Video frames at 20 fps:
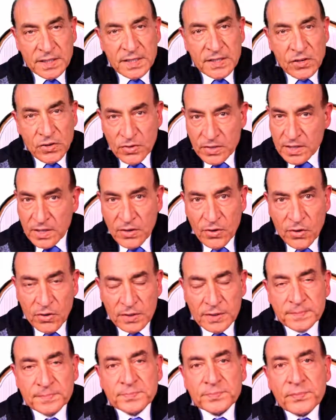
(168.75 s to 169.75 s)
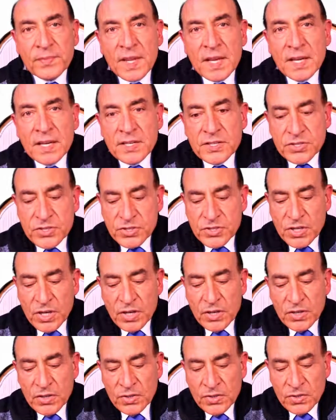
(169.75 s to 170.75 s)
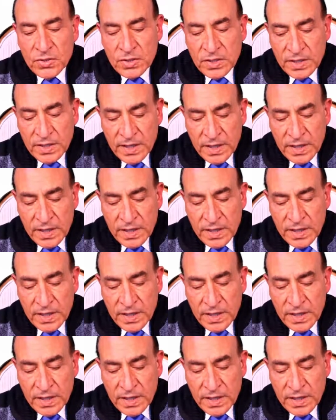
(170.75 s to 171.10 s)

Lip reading: or the hole. So